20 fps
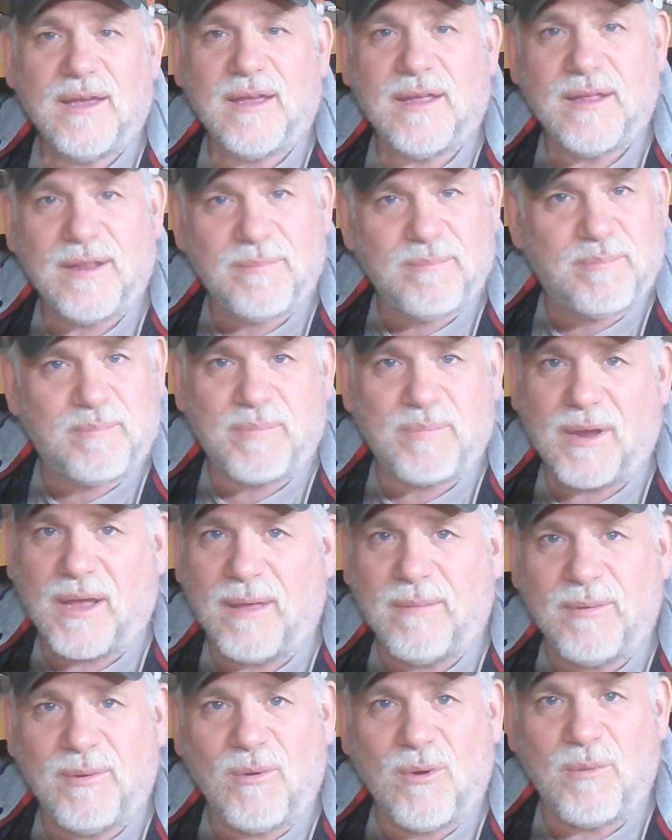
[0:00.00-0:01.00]
it
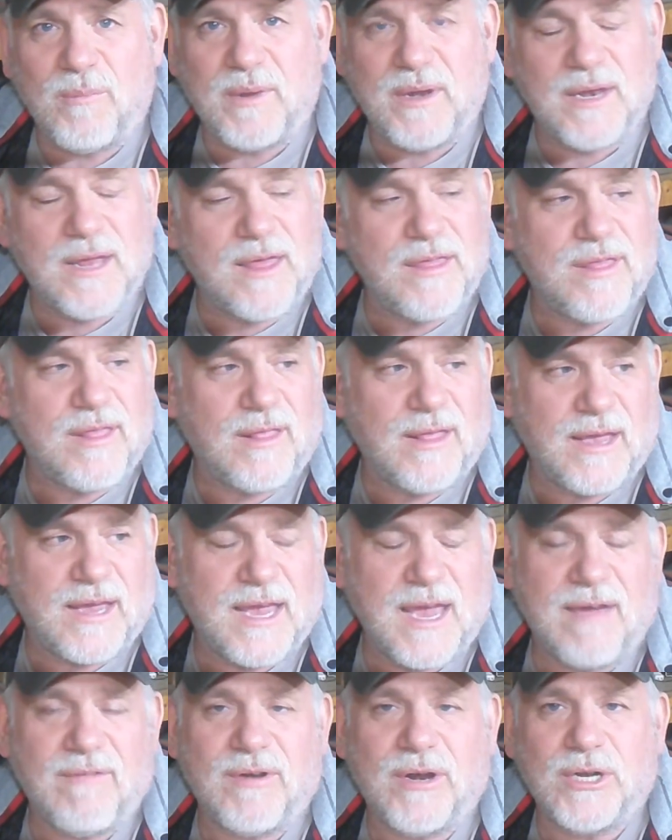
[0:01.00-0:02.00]
probably won't be nothing
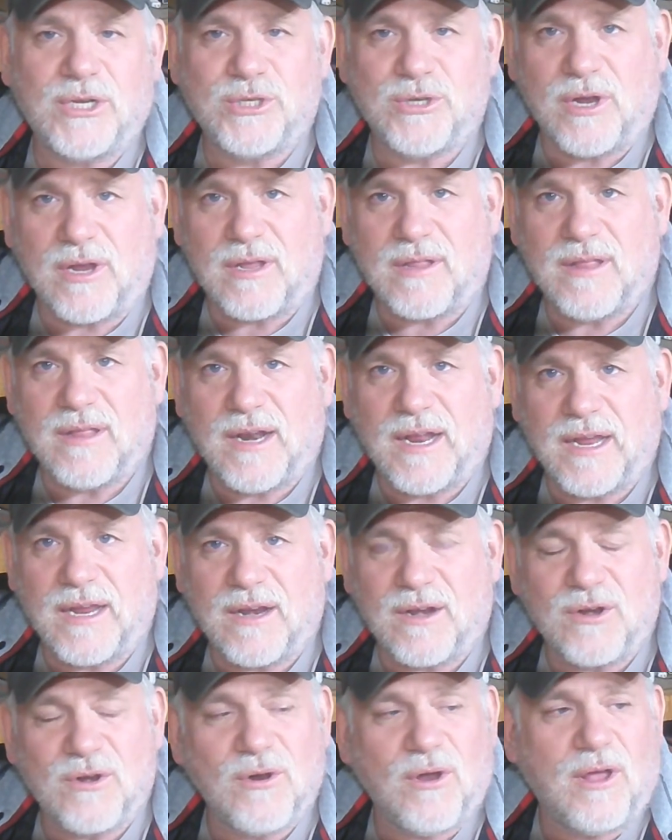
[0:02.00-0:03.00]
like having a truck that I
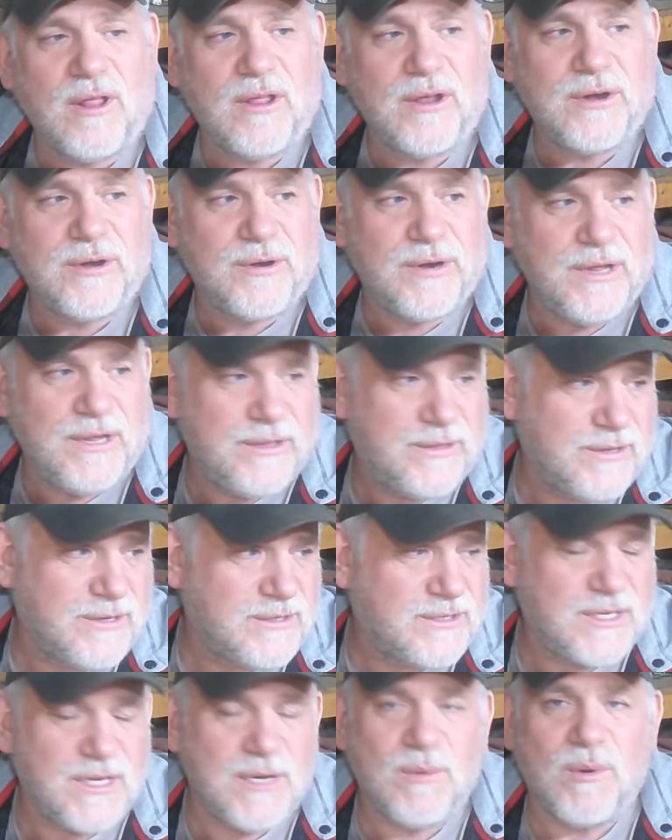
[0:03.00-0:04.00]
can crawl underneath
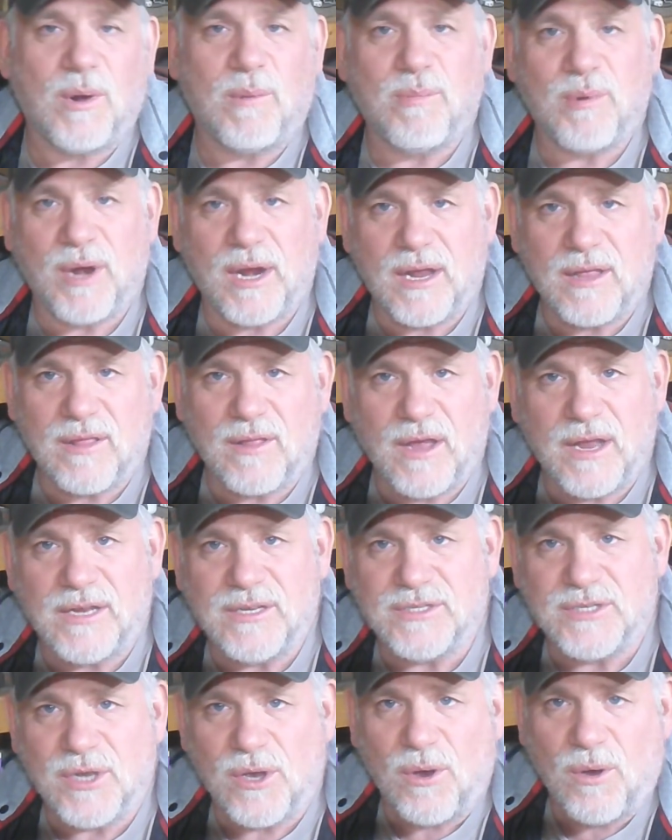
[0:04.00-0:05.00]
and see where brake
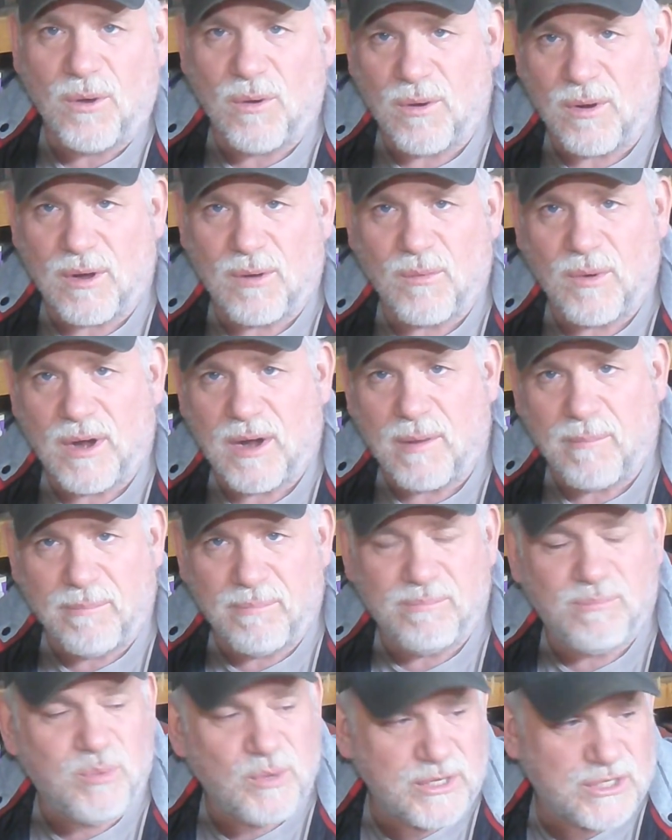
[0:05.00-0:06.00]
lines go, or
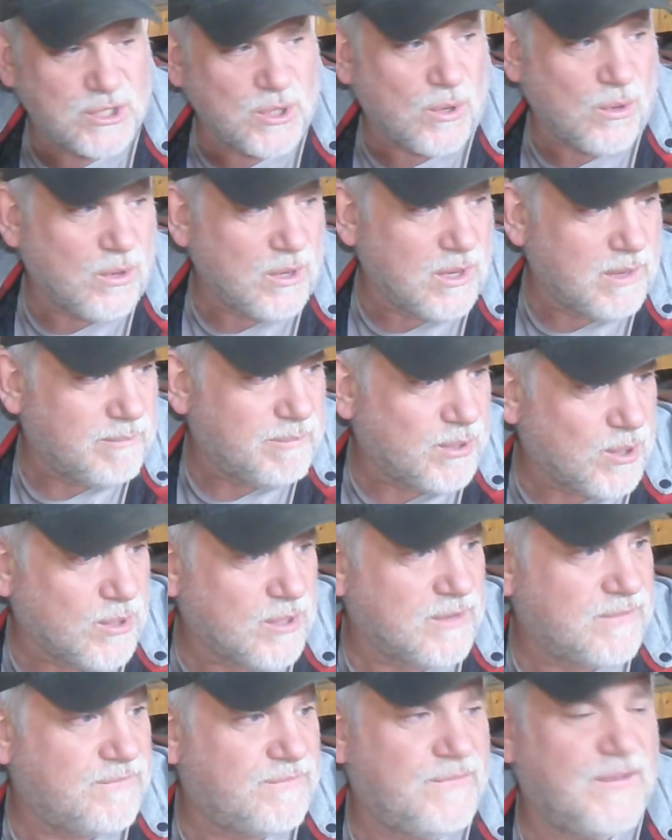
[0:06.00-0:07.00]
which hole a
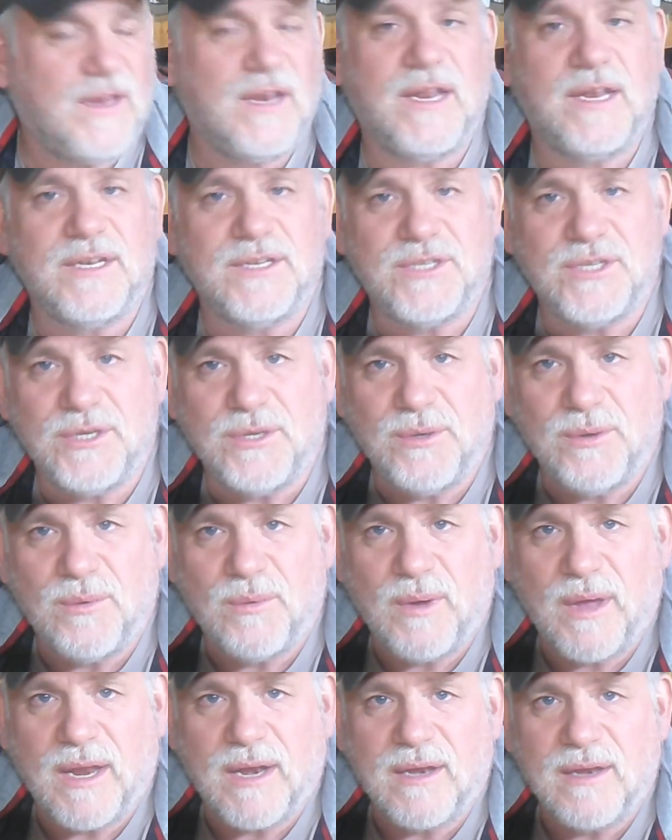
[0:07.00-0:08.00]
bolt fit
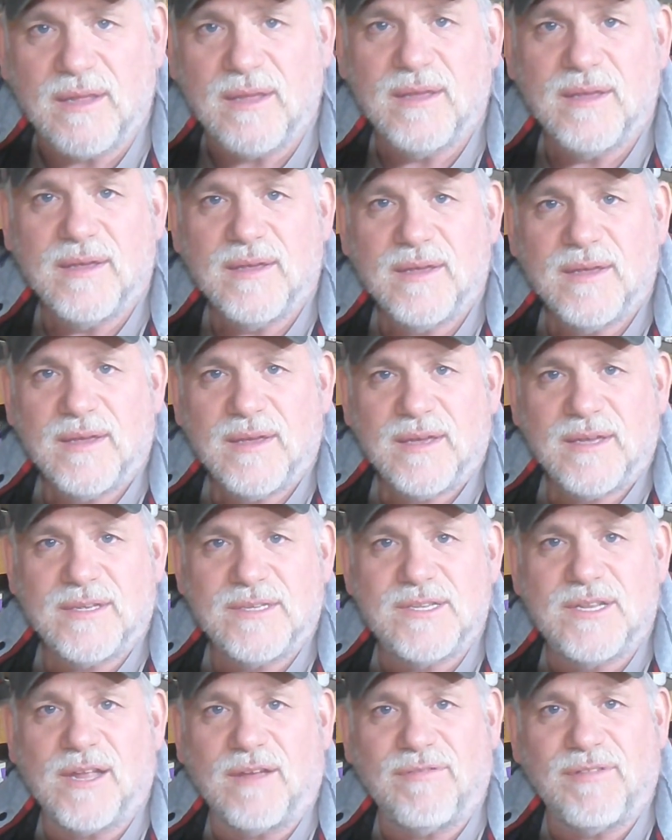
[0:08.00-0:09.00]
into and
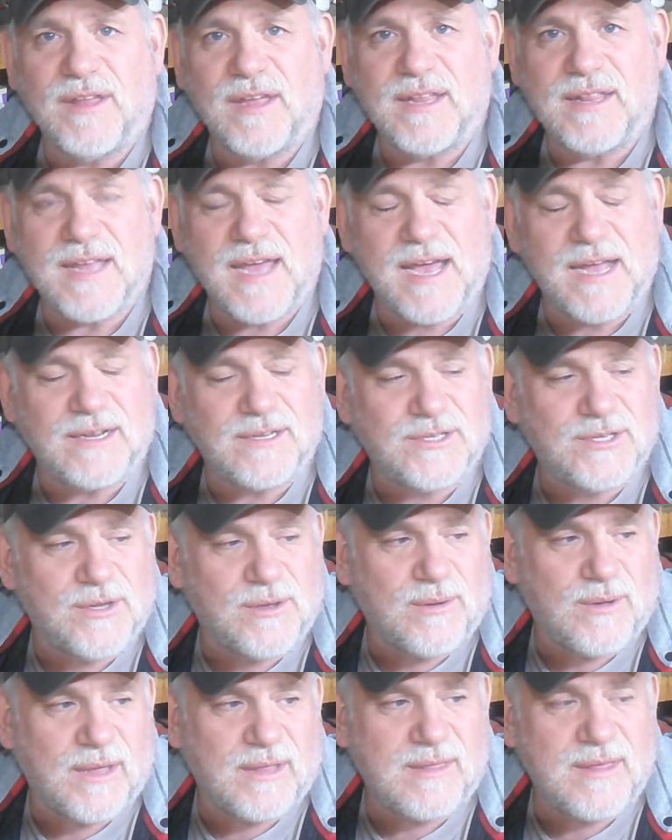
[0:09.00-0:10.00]
stuff like that.
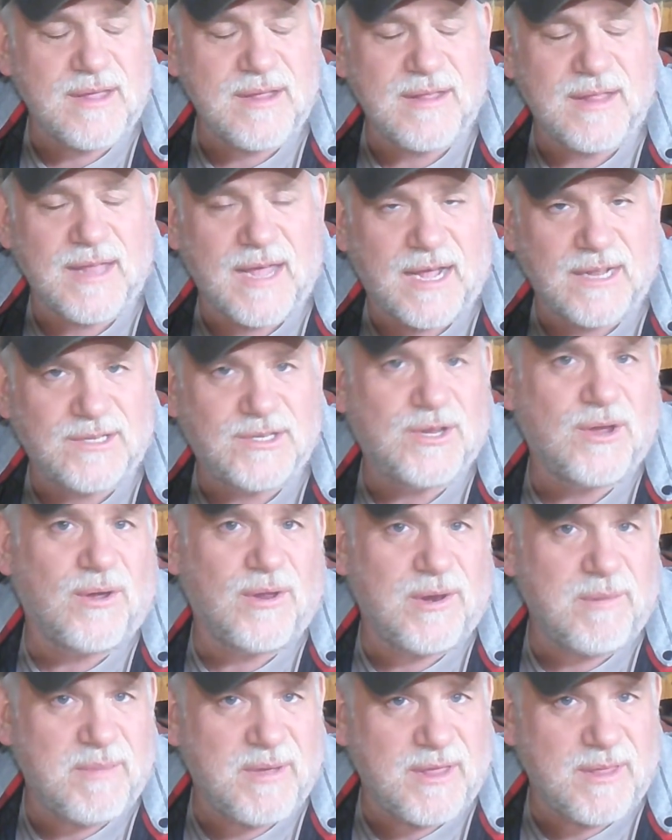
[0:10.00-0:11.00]
So I think that's
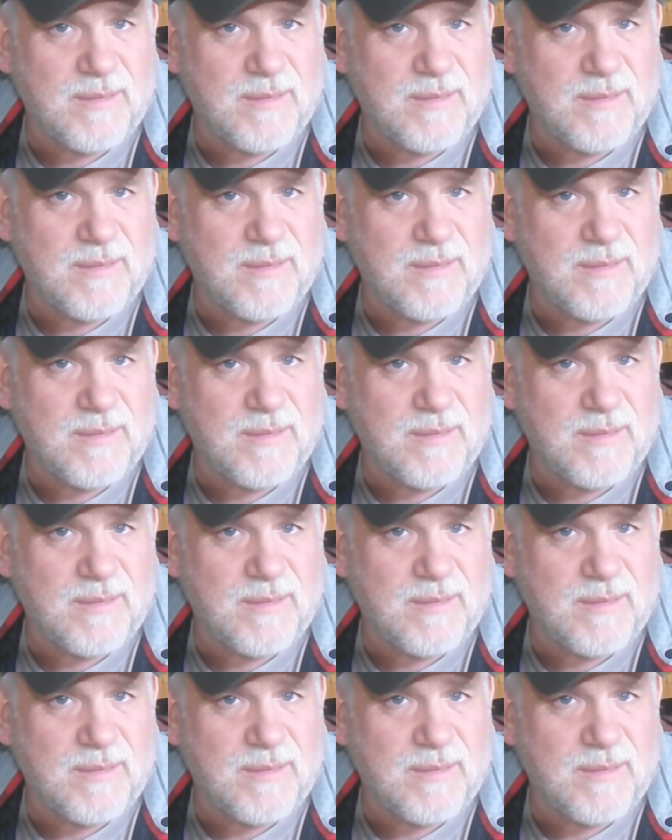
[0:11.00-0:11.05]
going to be